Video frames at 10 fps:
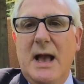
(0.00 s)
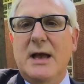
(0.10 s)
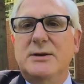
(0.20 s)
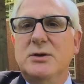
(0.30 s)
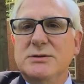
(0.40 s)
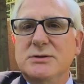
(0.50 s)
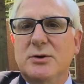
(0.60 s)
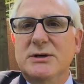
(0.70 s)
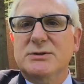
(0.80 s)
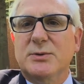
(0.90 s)
At Your
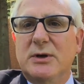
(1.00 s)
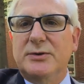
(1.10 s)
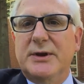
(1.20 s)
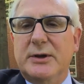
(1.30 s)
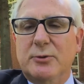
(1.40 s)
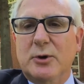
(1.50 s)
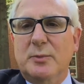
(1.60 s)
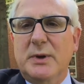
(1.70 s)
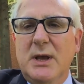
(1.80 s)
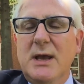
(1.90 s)
Stories Realty
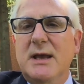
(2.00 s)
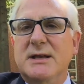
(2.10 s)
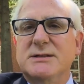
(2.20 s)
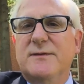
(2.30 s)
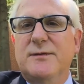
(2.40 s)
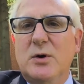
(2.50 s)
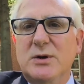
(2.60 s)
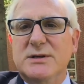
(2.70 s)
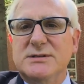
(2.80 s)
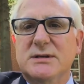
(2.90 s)
Group, it's
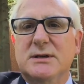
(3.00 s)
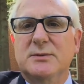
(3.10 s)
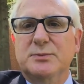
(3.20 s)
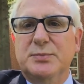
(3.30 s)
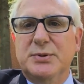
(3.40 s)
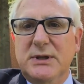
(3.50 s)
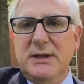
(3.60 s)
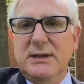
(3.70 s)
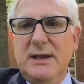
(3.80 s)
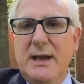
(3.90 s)
focused
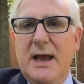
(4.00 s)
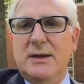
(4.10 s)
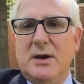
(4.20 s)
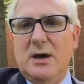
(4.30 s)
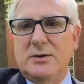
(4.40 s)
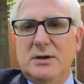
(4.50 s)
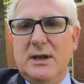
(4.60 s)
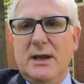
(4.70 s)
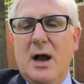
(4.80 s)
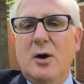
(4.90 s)
completely and
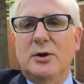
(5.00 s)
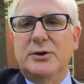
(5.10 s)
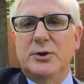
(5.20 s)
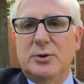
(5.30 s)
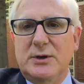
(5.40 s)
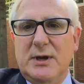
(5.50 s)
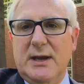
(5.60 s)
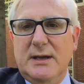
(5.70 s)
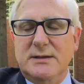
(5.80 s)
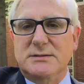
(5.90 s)
utterly on your
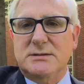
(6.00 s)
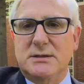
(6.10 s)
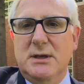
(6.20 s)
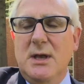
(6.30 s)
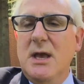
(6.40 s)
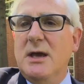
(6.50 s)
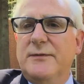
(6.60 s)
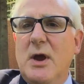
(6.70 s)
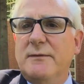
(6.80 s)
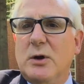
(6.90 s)
needs.
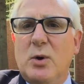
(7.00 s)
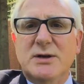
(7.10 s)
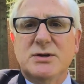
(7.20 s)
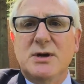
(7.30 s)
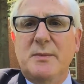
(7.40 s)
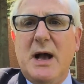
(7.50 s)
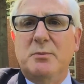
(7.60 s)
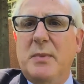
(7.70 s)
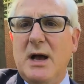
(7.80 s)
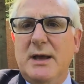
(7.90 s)
If you have a question
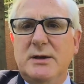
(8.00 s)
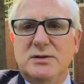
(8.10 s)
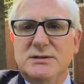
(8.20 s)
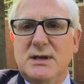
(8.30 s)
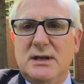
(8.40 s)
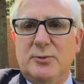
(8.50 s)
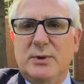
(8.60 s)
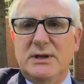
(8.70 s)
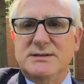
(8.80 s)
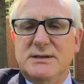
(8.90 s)
about buying or selling
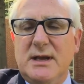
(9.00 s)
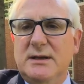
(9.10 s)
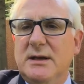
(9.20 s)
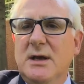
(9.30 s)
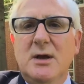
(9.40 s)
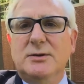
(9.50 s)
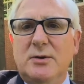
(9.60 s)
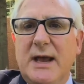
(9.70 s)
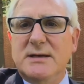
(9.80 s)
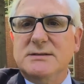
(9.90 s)
real estate,
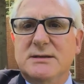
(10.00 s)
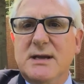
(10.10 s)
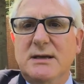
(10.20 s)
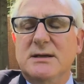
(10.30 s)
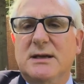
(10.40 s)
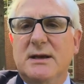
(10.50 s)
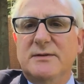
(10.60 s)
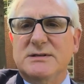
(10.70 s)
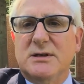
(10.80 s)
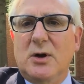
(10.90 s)
don't hesitate to give
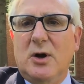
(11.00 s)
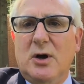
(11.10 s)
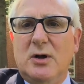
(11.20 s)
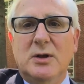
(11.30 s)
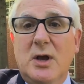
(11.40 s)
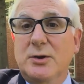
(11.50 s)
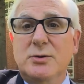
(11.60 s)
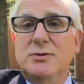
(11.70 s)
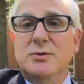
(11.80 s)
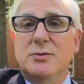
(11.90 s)
us a call.
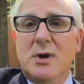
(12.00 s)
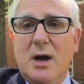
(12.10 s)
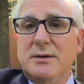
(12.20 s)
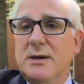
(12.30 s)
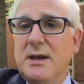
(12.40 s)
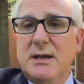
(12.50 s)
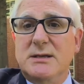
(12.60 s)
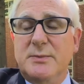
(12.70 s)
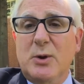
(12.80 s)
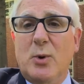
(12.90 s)
You do not
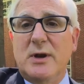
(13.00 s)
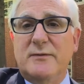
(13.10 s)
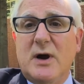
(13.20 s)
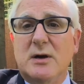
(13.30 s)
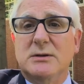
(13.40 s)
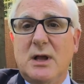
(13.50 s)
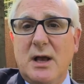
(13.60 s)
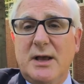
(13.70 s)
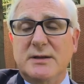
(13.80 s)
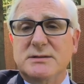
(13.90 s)
need to be one of our
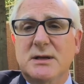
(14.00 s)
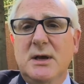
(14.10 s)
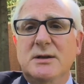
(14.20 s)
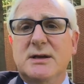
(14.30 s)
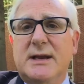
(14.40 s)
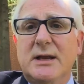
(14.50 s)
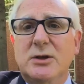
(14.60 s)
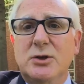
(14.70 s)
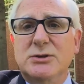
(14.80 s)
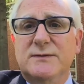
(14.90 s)
clients to get
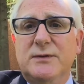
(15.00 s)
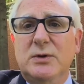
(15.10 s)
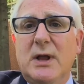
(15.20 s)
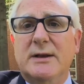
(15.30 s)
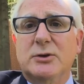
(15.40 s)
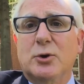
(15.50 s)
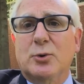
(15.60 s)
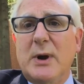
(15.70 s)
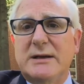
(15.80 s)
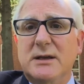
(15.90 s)
useful and
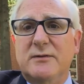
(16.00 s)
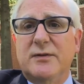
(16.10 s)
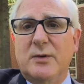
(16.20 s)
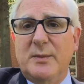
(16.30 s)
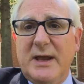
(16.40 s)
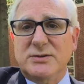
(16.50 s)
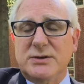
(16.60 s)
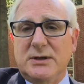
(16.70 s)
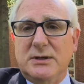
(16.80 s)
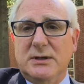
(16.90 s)
correct
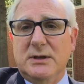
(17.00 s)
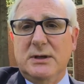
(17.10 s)
information.